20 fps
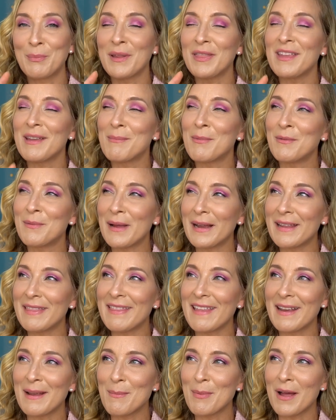but the bad
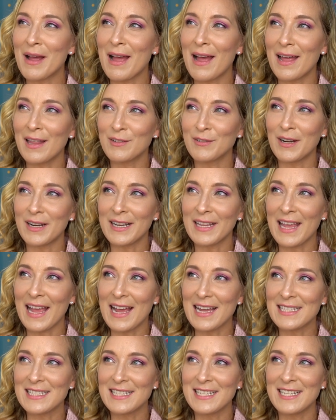thing about hyaluronic
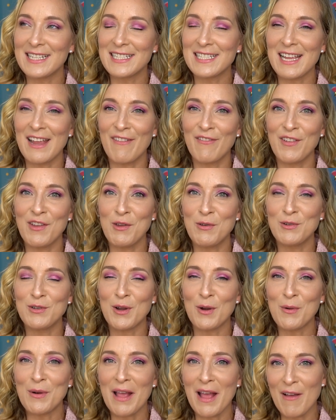acid is if you
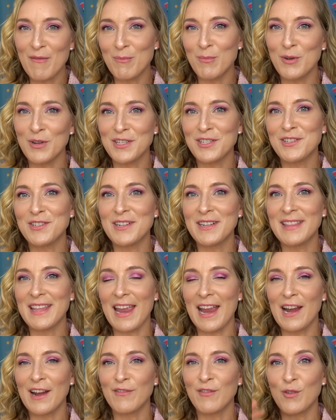don't have moisture in the
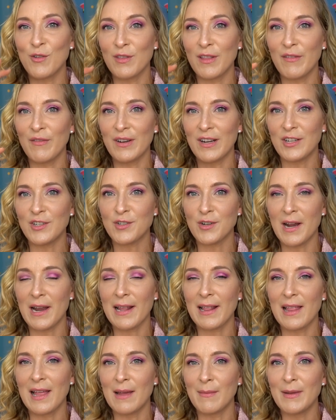air, if you live in a
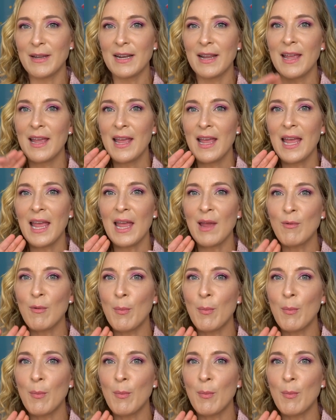dry climate, it